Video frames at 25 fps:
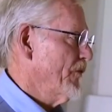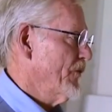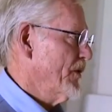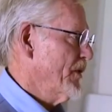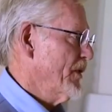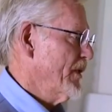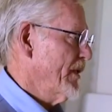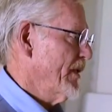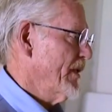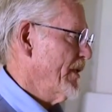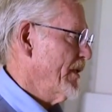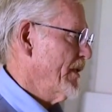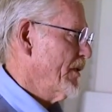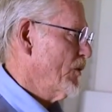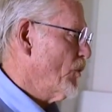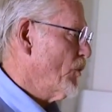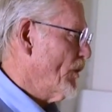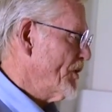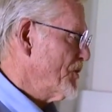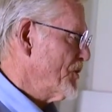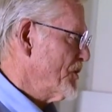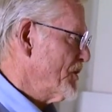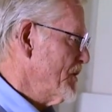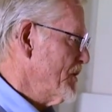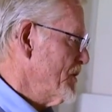the
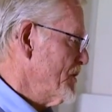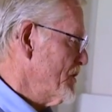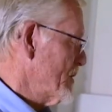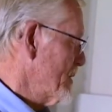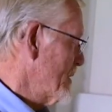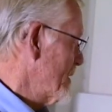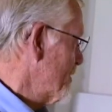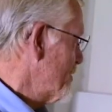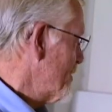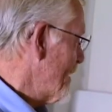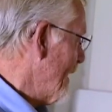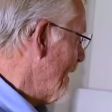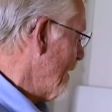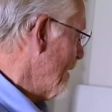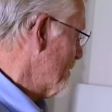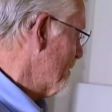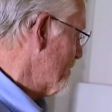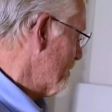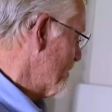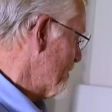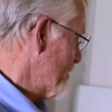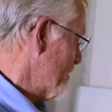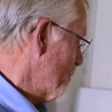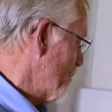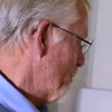questions and the
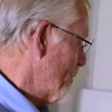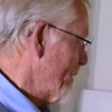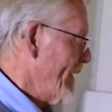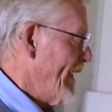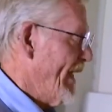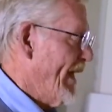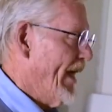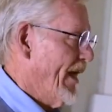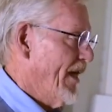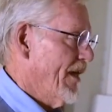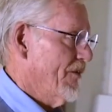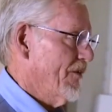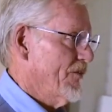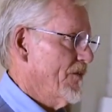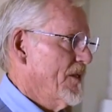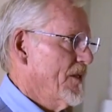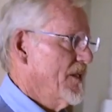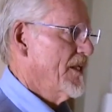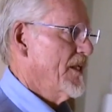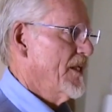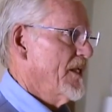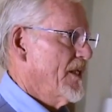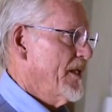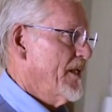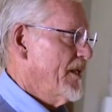challenges that we have
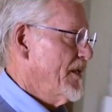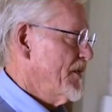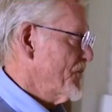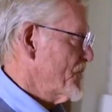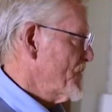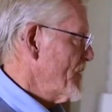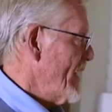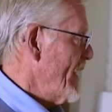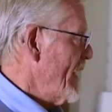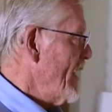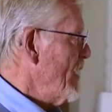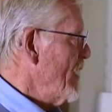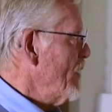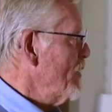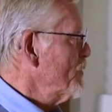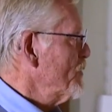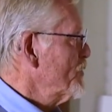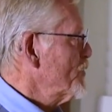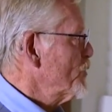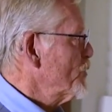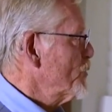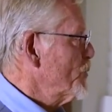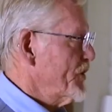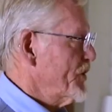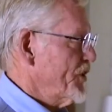is how
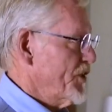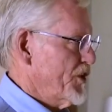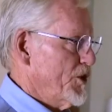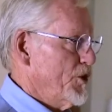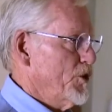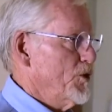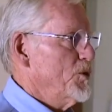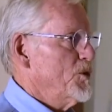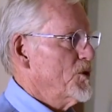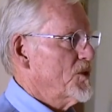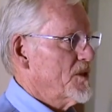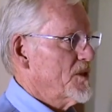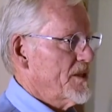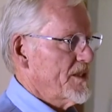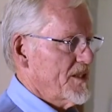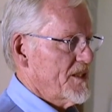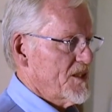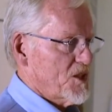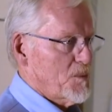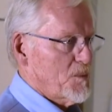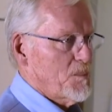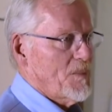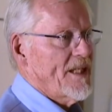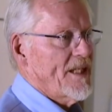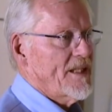to reuse these
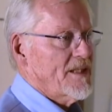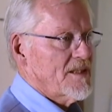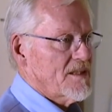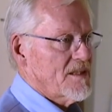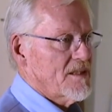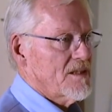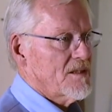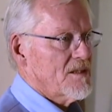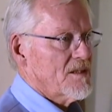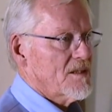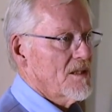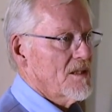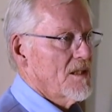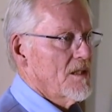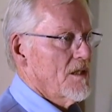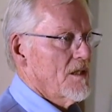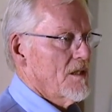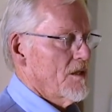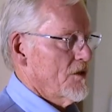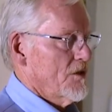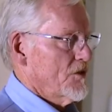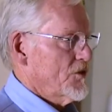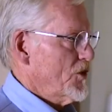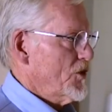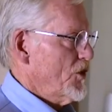spaces
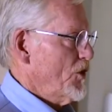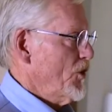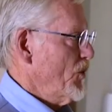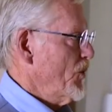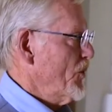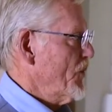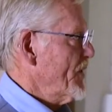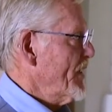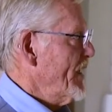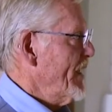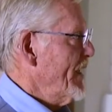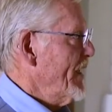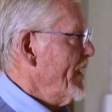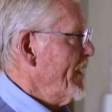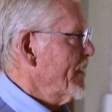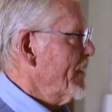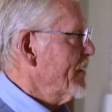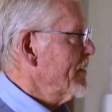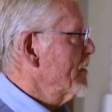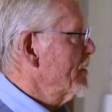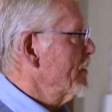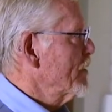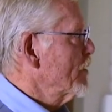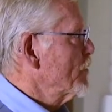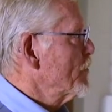so
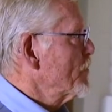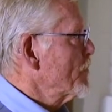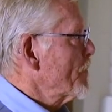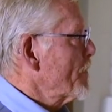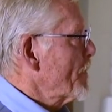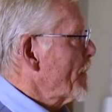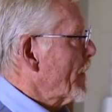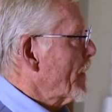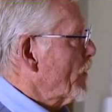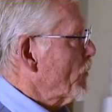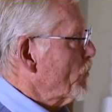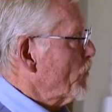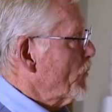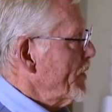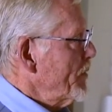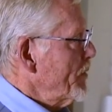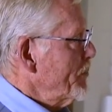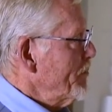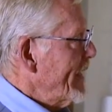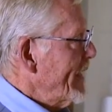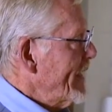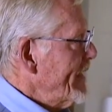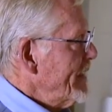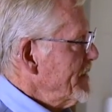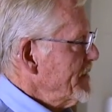that we
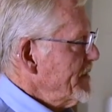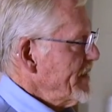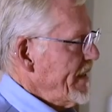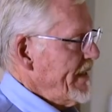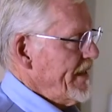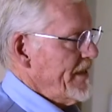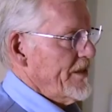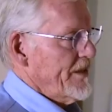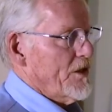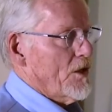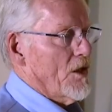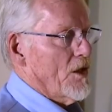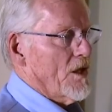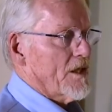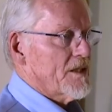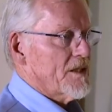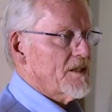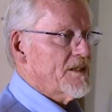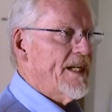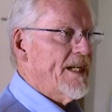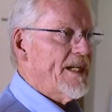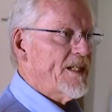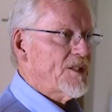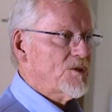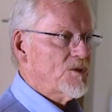maintain the
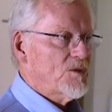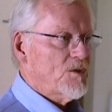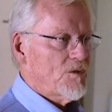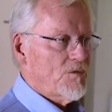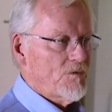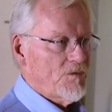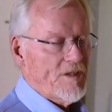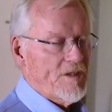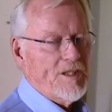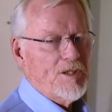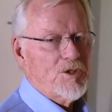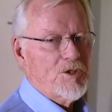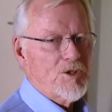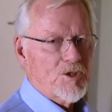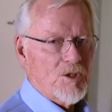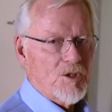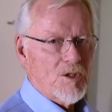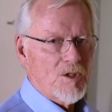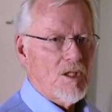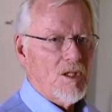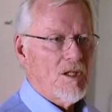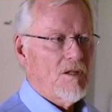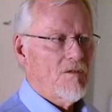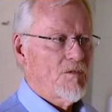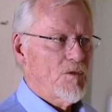architectural feature
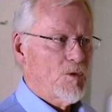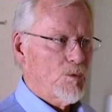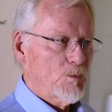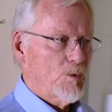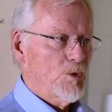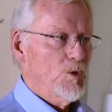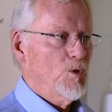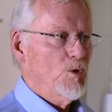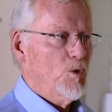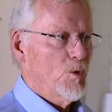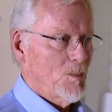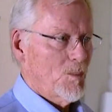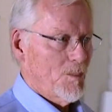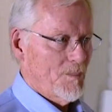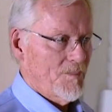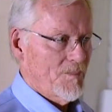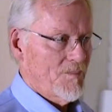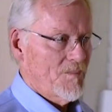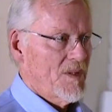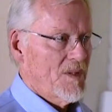of the room